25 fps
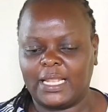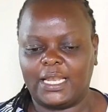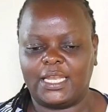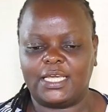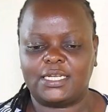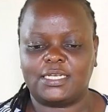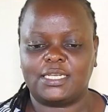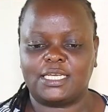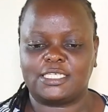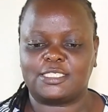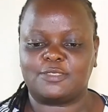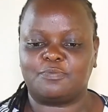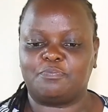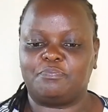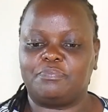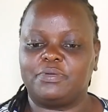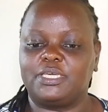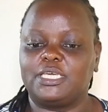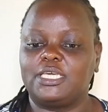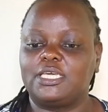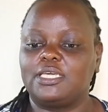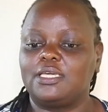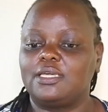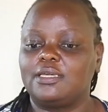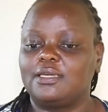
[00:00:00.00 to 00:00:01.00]
Let us
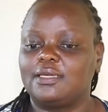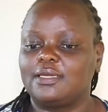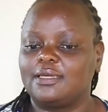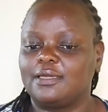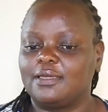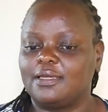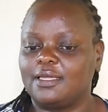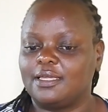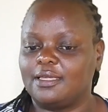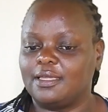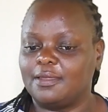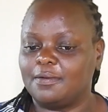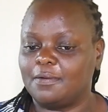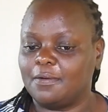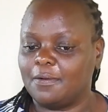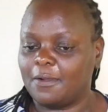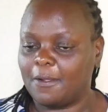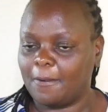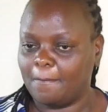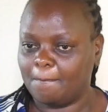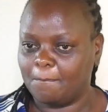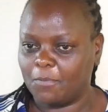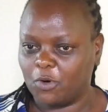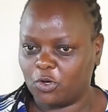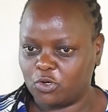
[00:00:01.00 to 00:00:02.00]
be
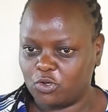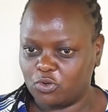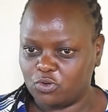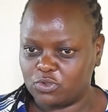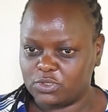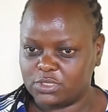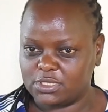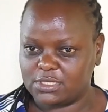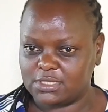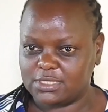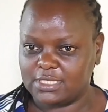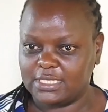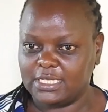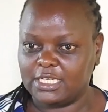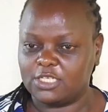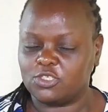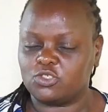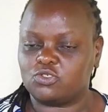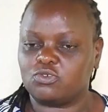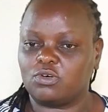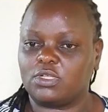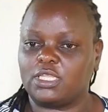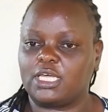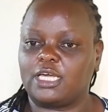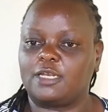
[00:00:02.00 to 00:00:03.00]
models
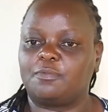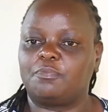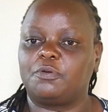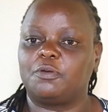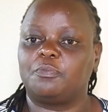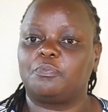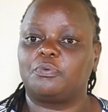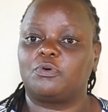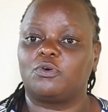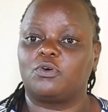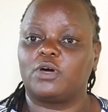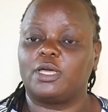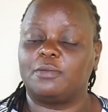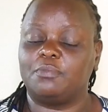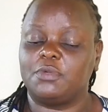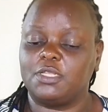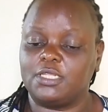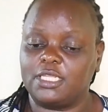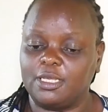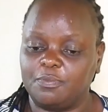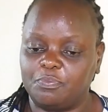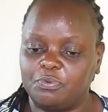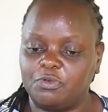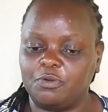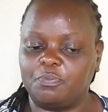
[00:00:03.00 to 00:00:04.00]
so that
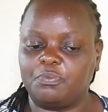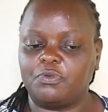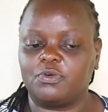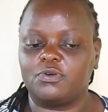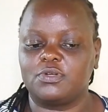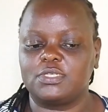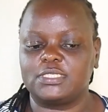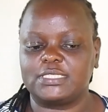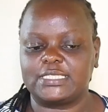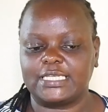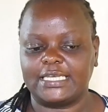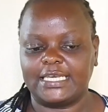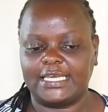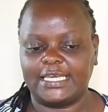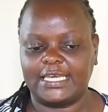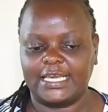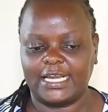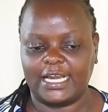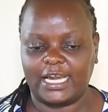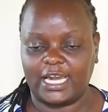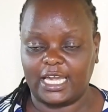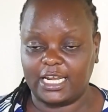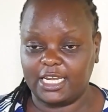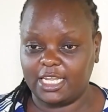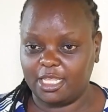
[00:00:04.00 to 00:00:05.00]
the pupils
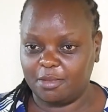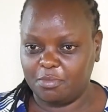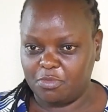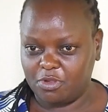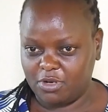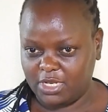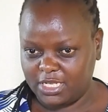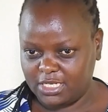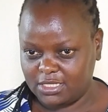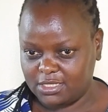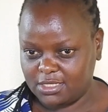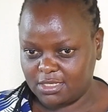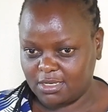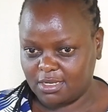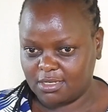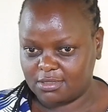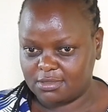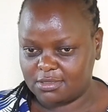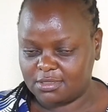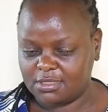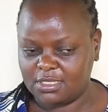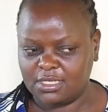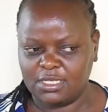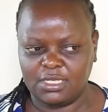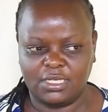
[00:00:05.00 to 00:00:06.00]
can emulate
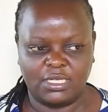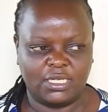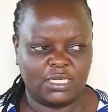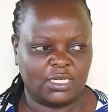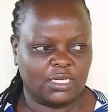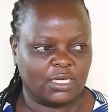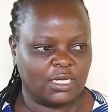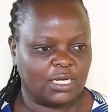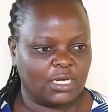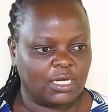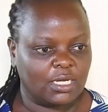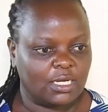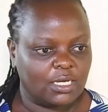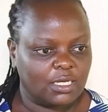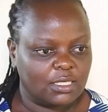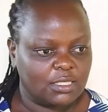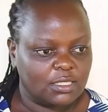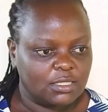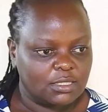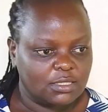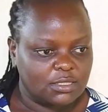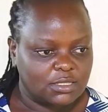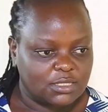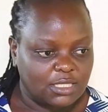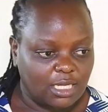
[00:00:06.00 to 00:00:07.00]
us.
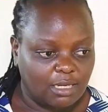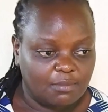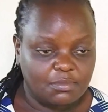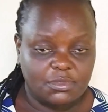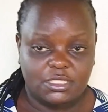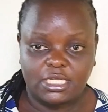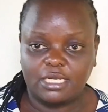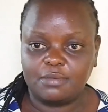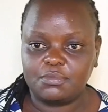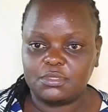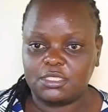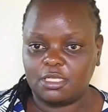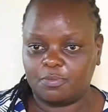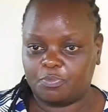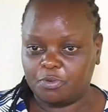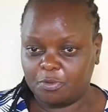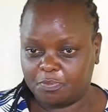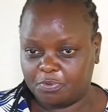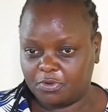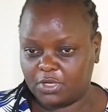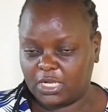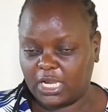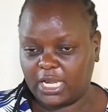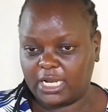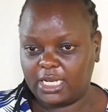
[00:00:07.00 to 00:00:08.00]
Sometimes the
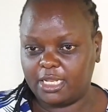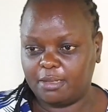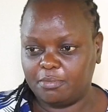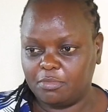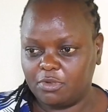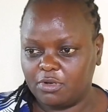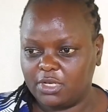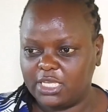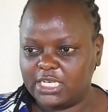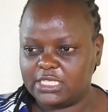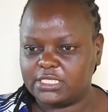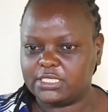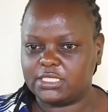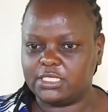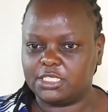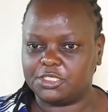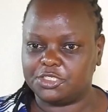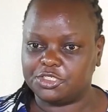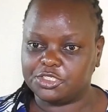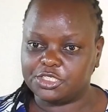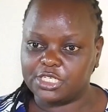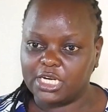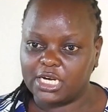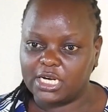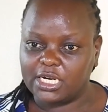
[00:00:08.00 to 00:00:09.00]
pupil can emulate the
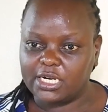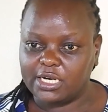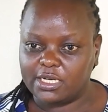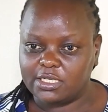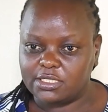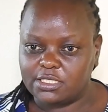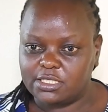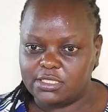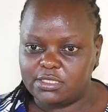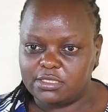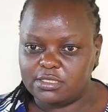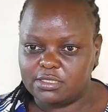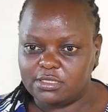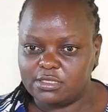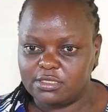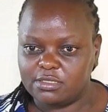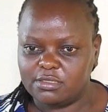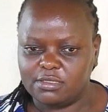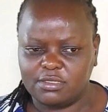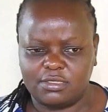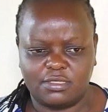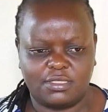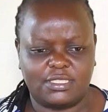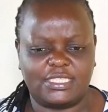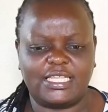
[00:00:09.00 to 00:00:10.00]
drunkard.
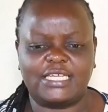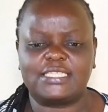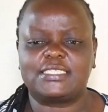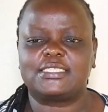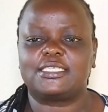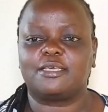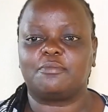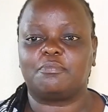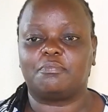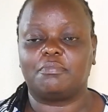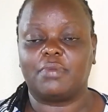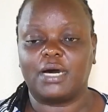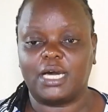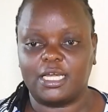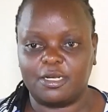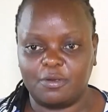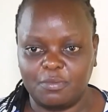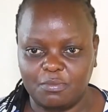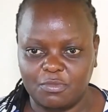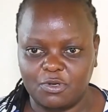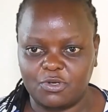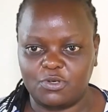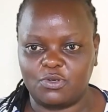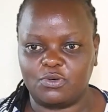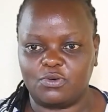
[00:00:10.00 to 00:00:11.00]
That's a bad
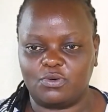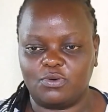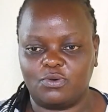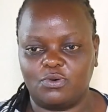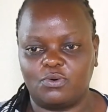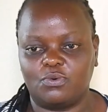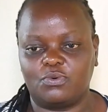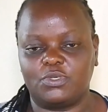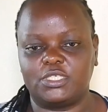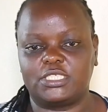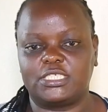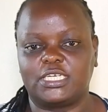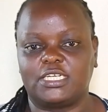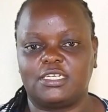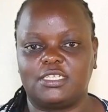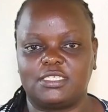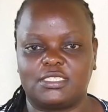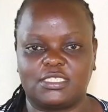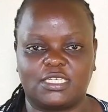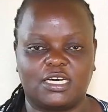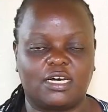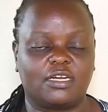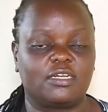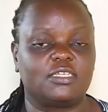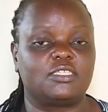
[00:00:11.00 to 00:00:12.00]
model, which I
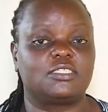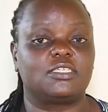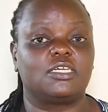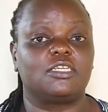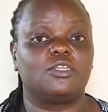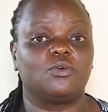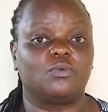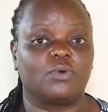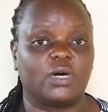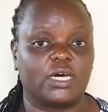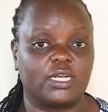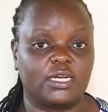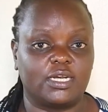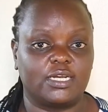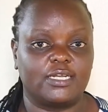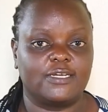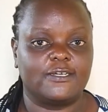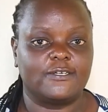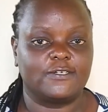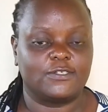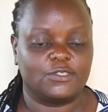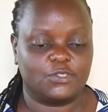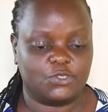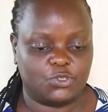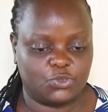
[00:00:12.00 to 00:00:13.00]
discourage anyone
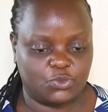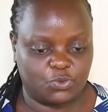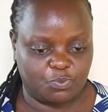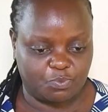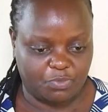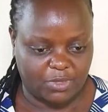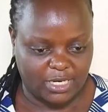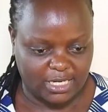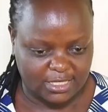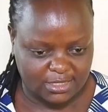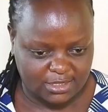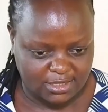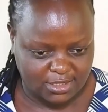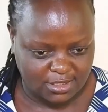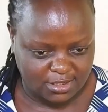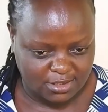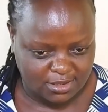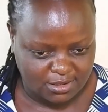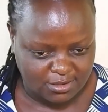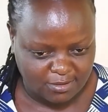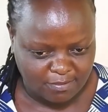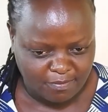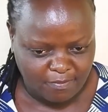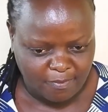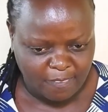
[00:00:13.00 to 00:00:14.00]
to
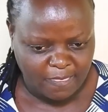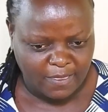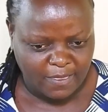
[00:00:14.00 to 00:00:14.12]
practice.